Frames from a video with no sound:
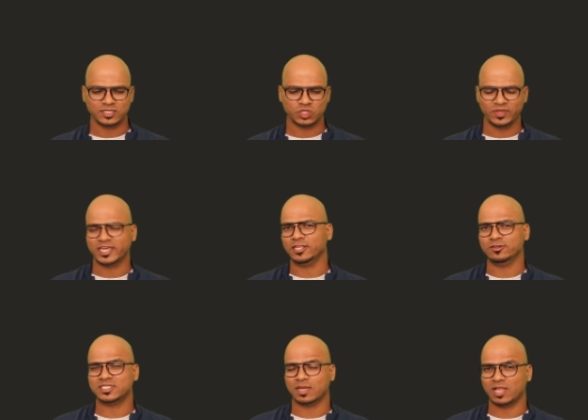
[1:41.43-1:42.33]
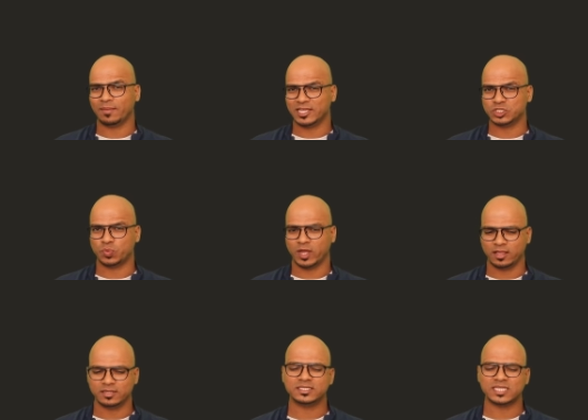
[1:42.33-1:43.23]
So we can use Sublime as
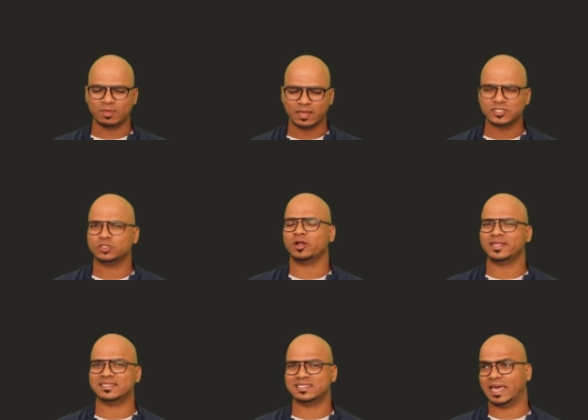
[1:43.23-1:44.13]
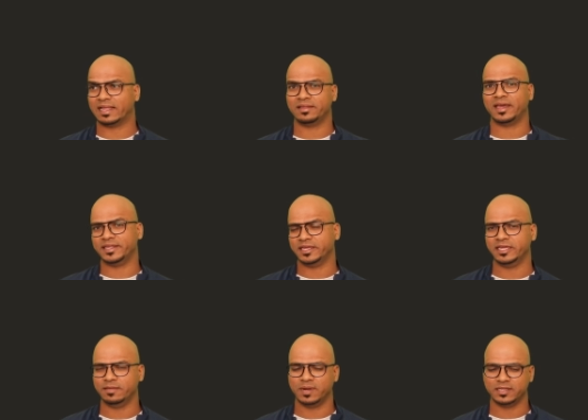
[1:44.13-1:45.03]
well. Sublime is not exactly an
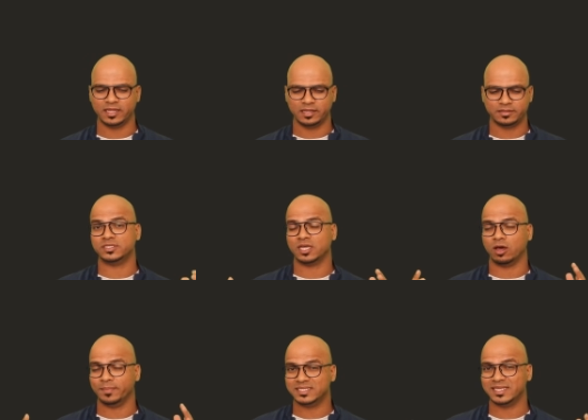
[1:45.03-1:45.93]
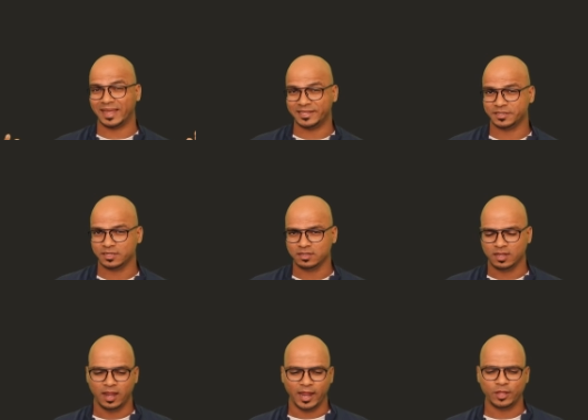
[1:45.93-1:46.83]
IDE, but then it's an amazing editor,
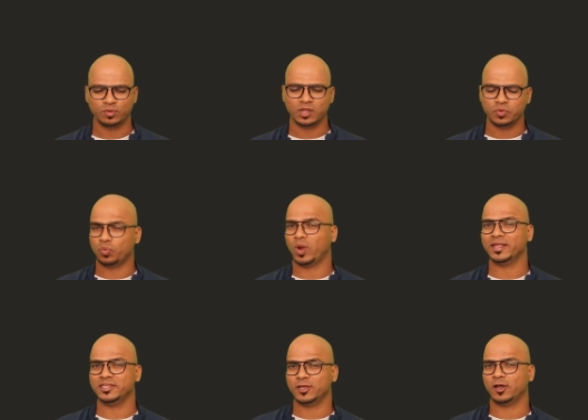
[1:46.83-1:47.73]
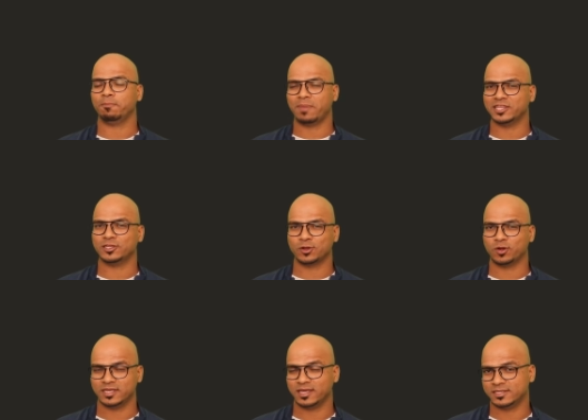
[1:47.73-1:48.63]
and you can run your Python
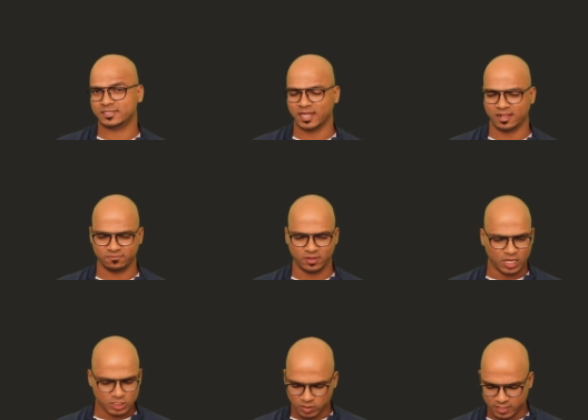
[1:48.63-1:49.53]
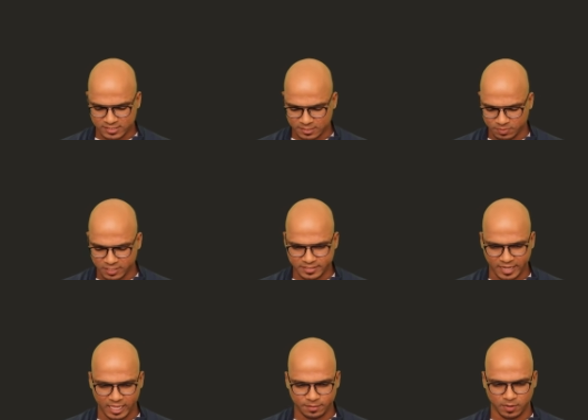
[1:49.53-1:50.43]
code here itself. So you can simply
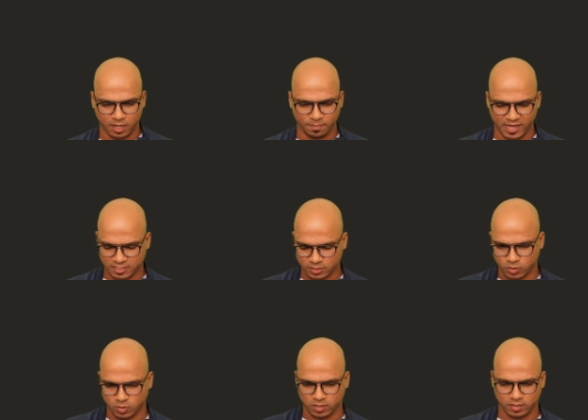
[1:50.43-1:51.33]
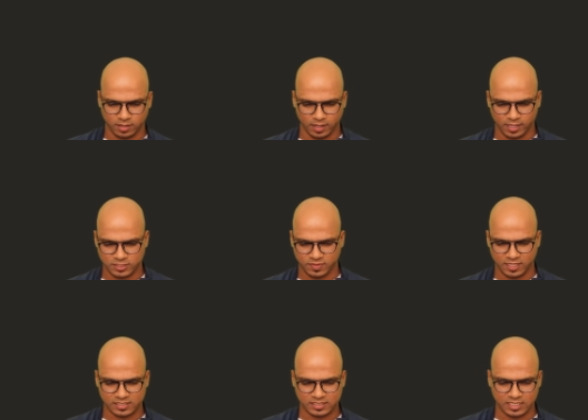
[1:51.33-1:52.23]
type a Python code. As we
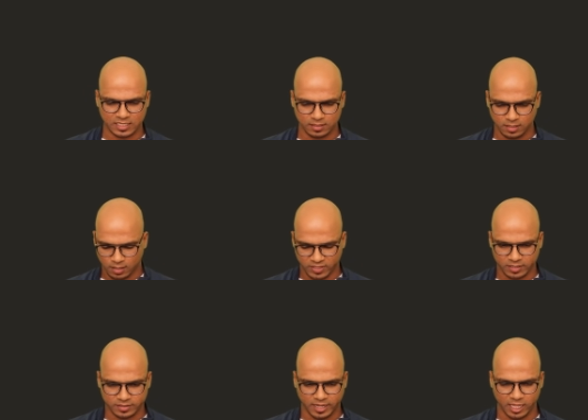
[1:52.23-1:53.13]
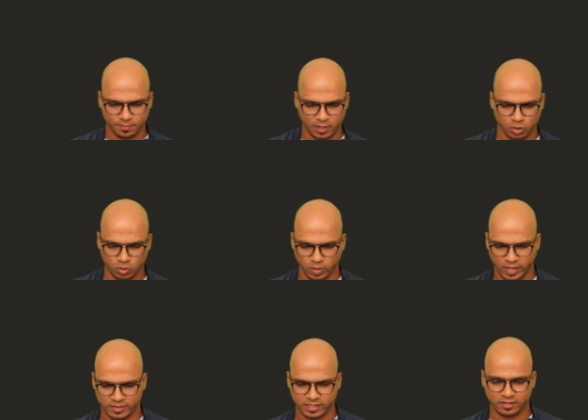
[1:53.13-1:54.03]
can see, we can type hello,
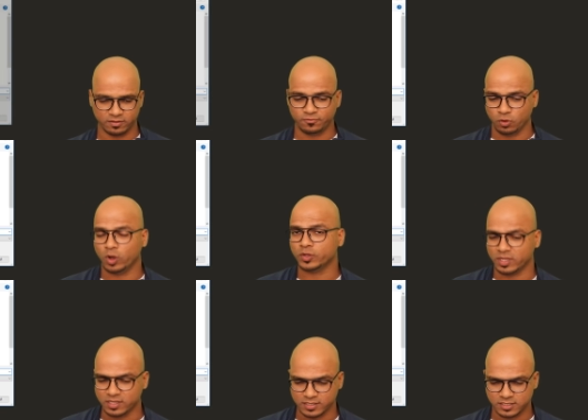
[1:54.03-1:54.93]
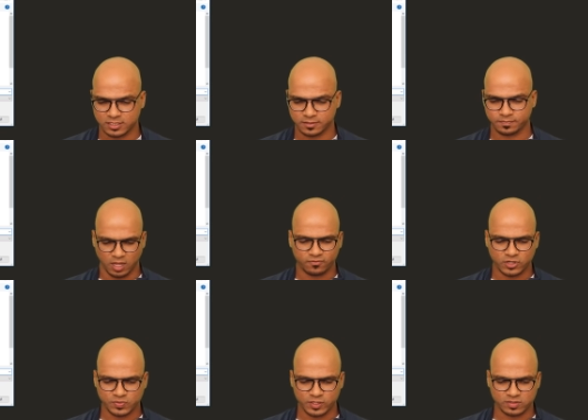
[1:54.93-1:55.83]
and then if you want to run it, of
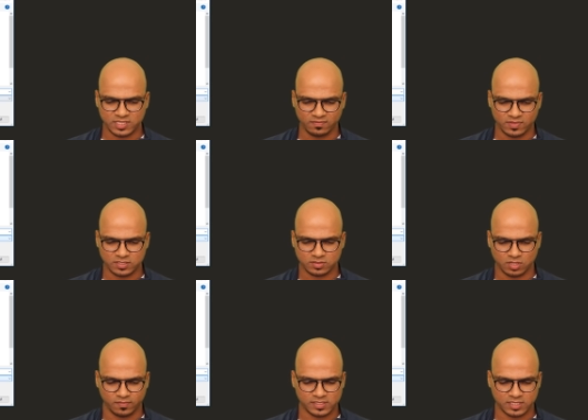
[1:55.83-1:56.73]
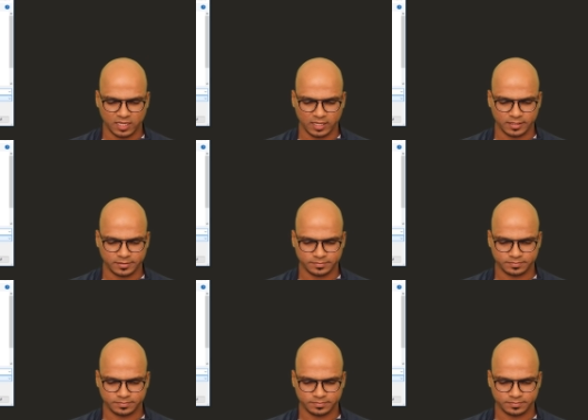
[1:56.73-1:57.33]
course we need to save this. So I will say,